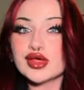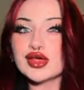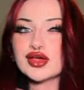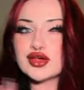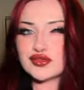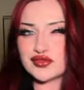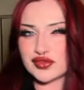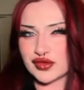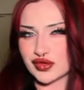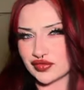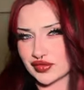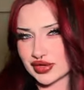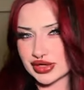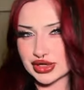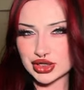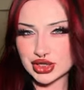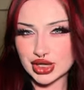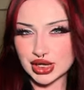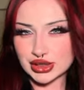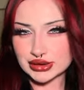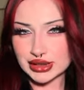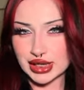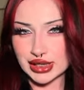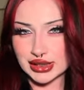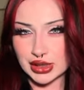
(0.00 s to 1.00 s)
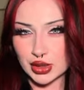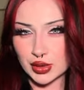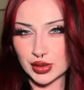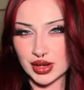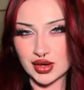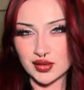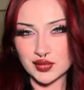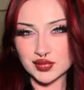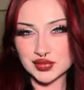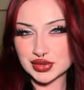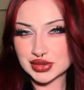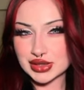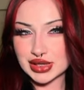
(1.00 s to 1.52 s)
Feel free to check that out
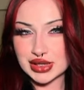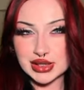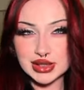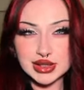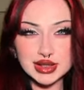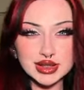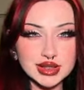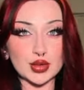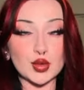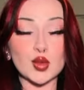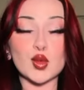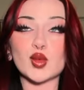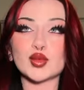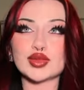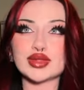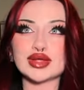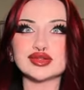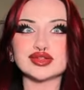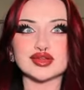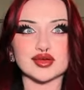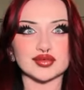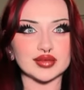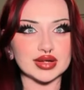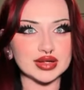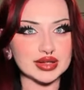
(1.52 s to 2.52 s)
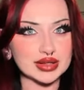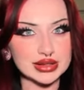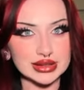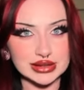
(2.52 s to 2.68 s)
after this. The only difference